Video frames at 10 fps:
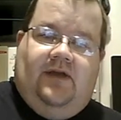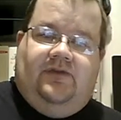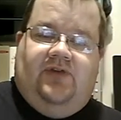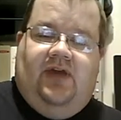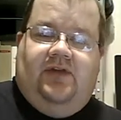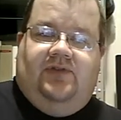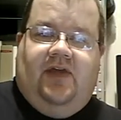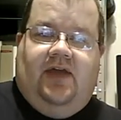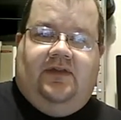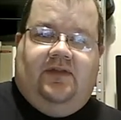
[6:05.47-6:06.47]
they're
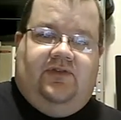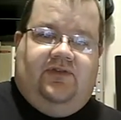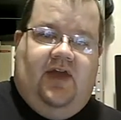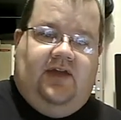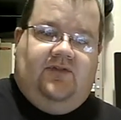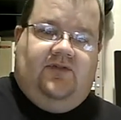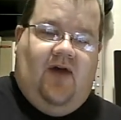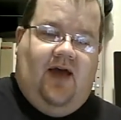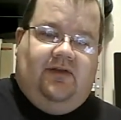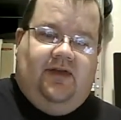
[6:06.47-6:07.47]
saying that the states
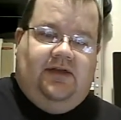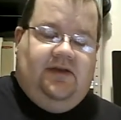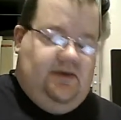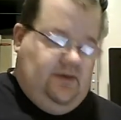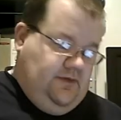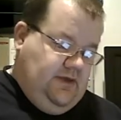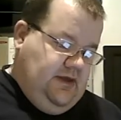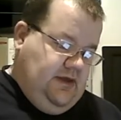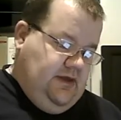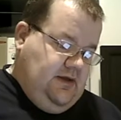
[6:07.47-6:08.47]
violated
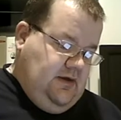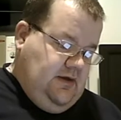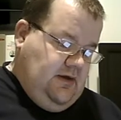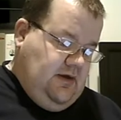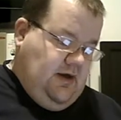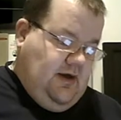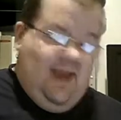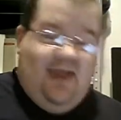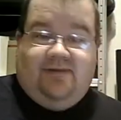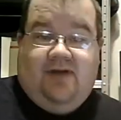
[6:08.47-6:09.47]
the
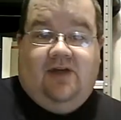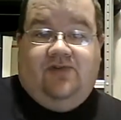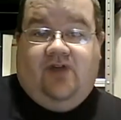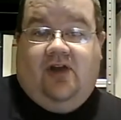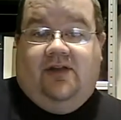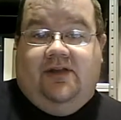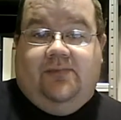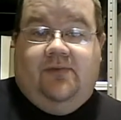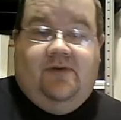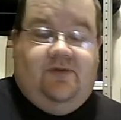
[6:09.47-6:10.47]

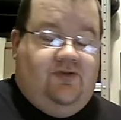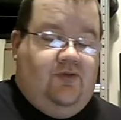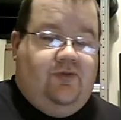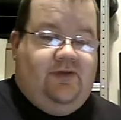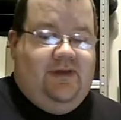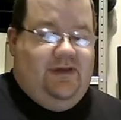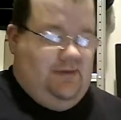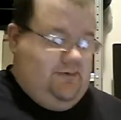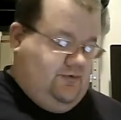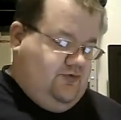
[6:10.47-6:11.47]
anti-shuttling provision, or
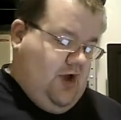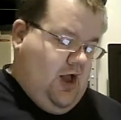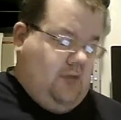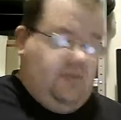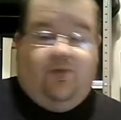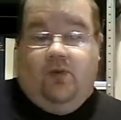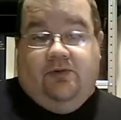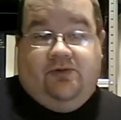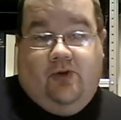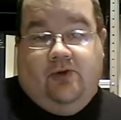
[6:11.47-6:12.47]
the trial before
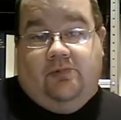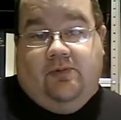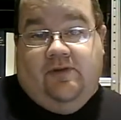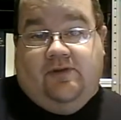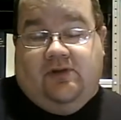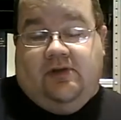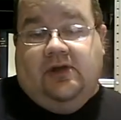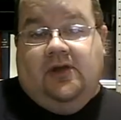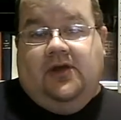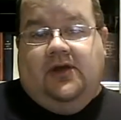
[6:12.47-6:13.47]
return provision.
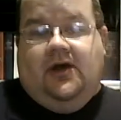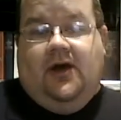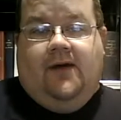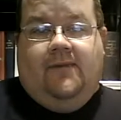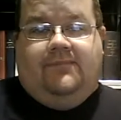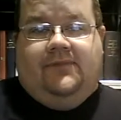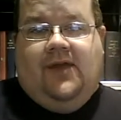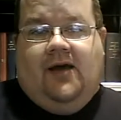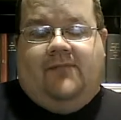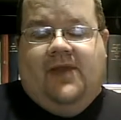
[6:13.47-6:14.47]

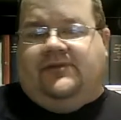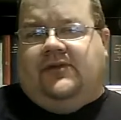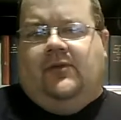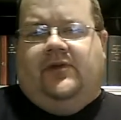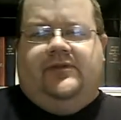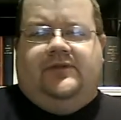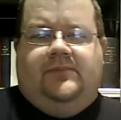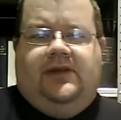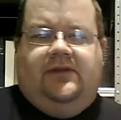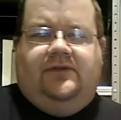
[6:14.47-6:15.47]
Now, basically what this
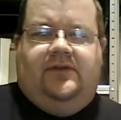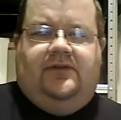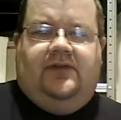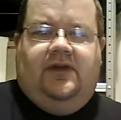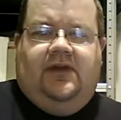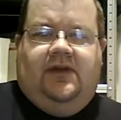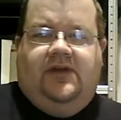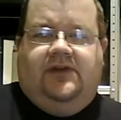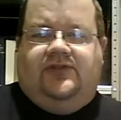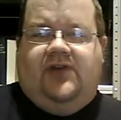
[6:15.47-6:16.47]
means is
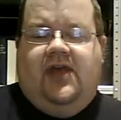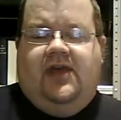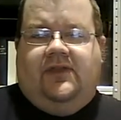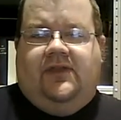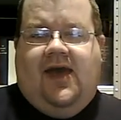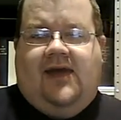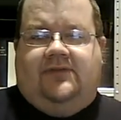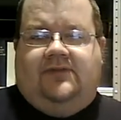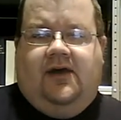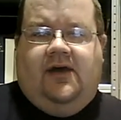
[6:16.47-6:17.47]
he's saying
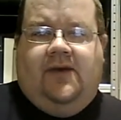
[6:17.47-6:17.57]
that